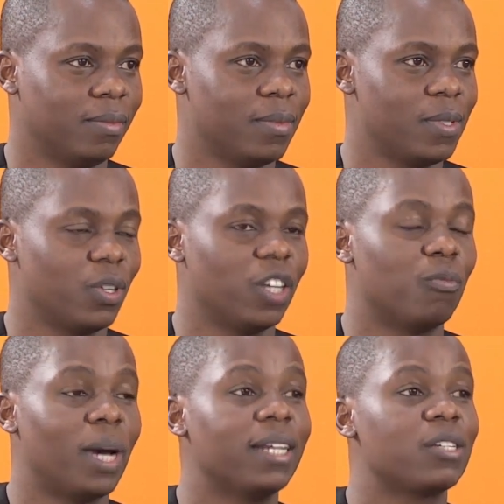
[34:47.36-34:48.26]
So they've
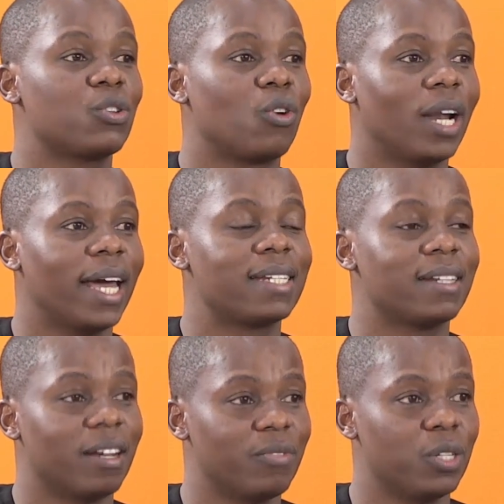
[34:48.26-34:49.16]
managed to collect
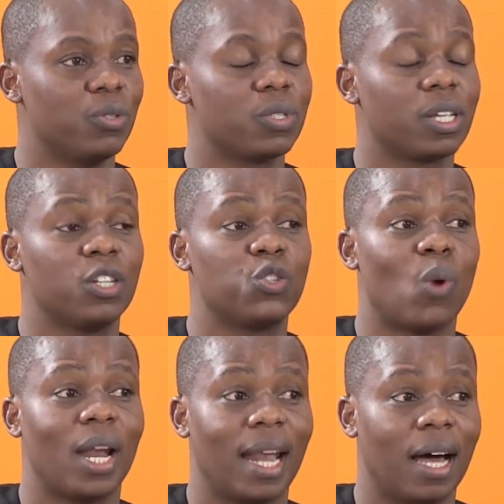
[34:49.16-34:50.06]
revenues
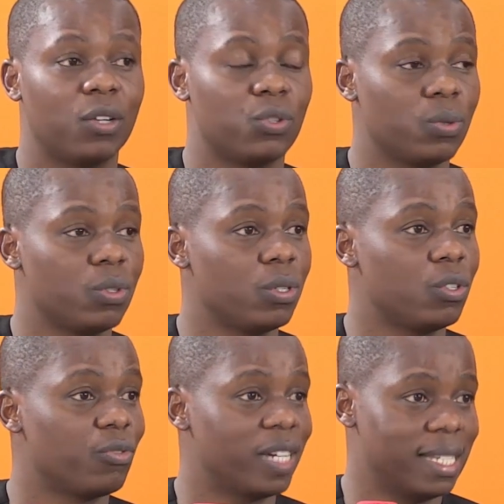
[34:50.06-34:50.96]
to allow to
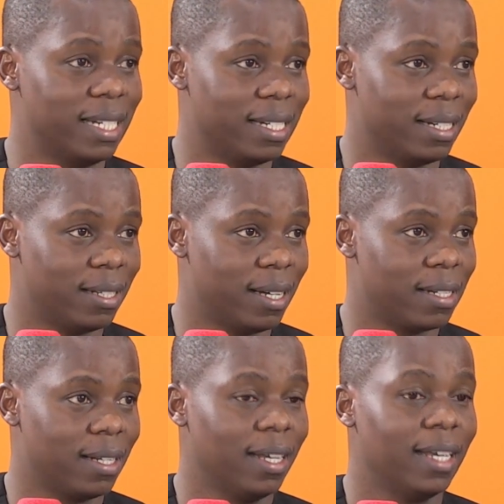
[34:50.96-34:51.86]
facilitate
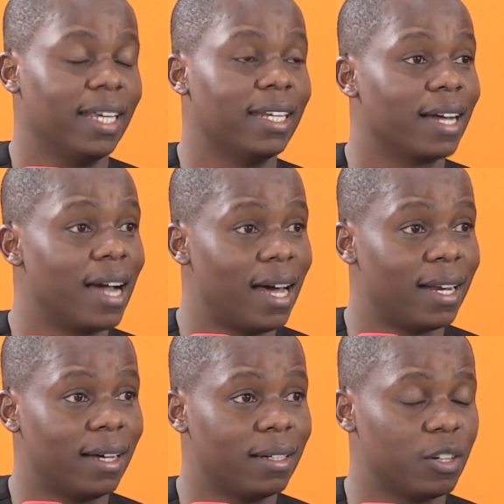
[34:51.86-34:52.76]
that. In
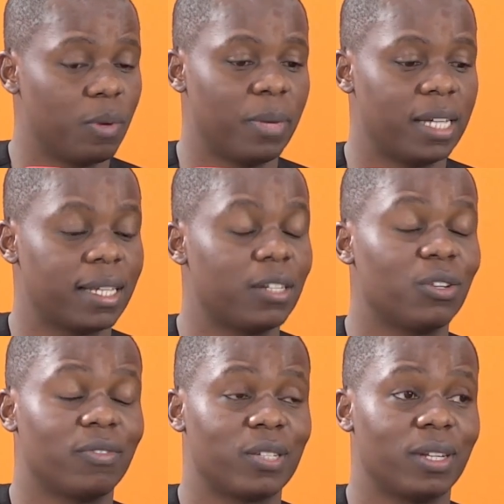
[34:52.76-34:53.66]
Ghana, remember I said
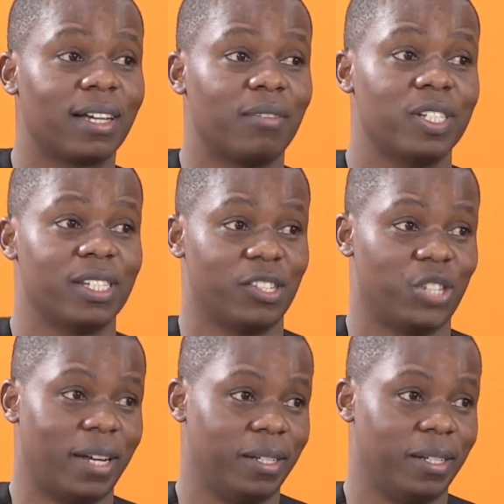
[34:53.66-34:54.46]
universal health coverage is a journey.